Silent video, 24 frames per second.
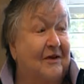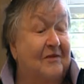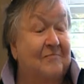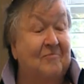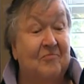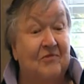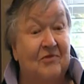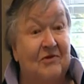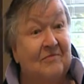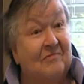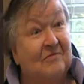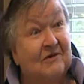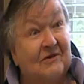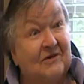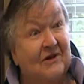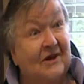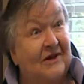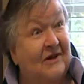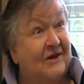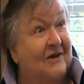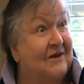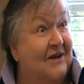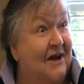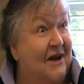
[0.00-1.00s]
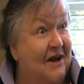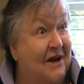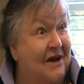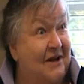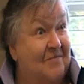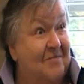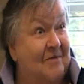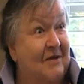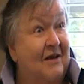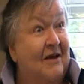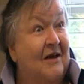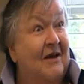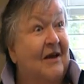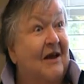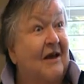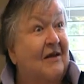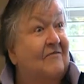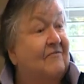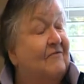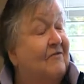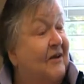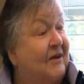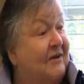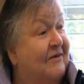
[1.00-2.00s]
and pretty much any time
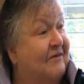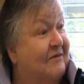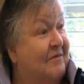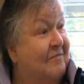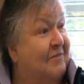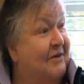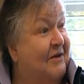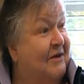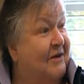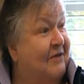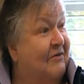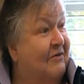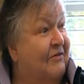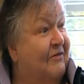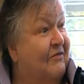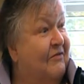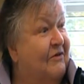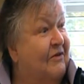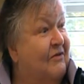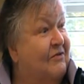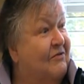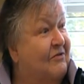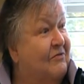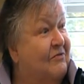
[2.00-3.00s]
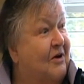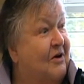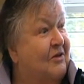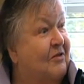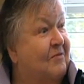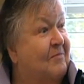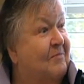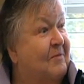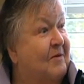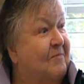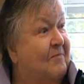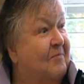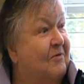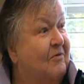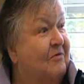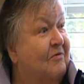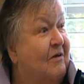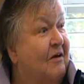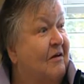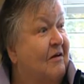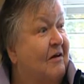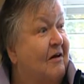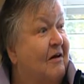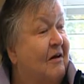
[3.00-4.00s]
and find something else to do.
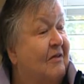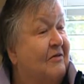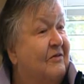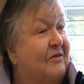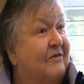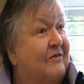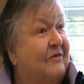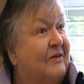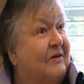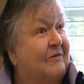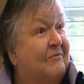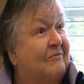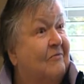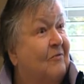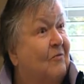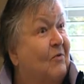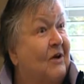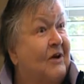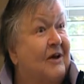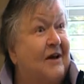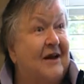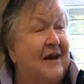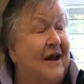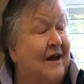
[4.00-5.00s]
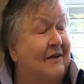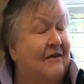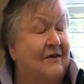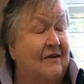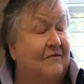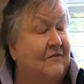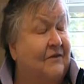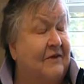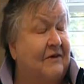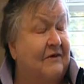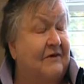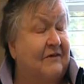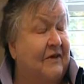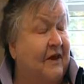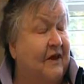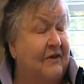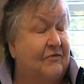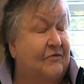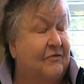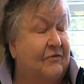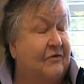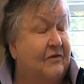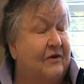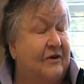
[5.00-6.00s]
There's quite an activity
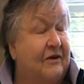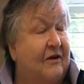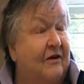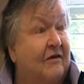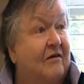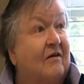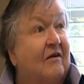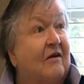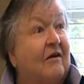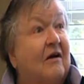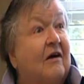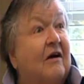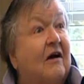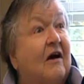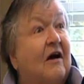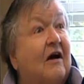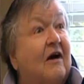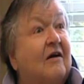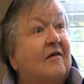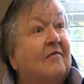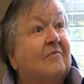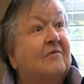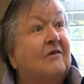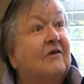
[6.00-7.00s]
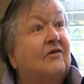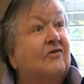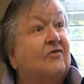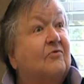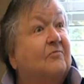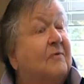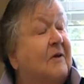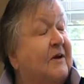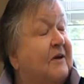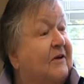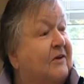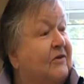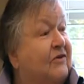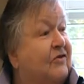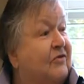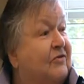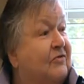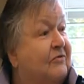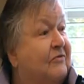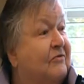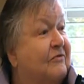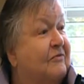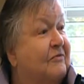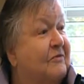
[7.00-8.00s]
schedule here that you pick and
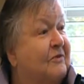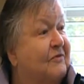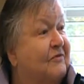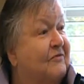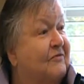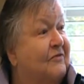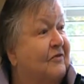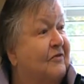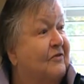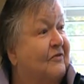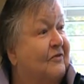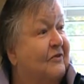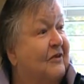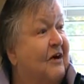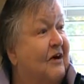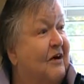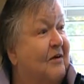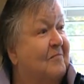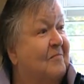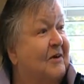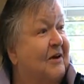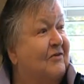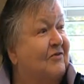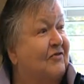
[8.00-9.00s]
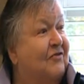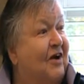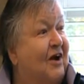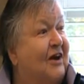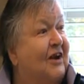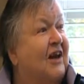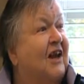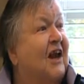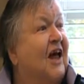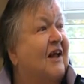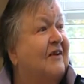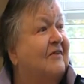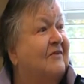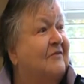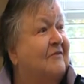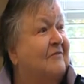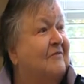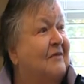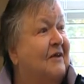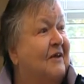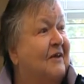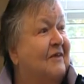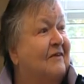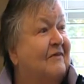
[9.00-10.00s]
choose. When you first come, I tried lots of
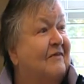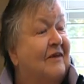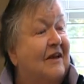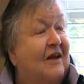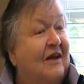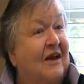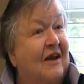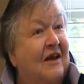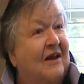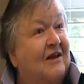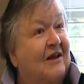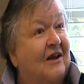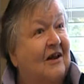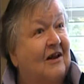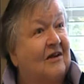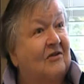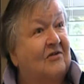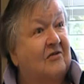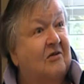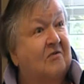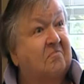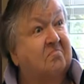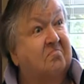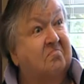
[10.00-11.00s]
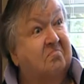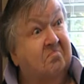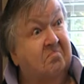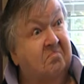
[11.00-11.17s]
things that I thought,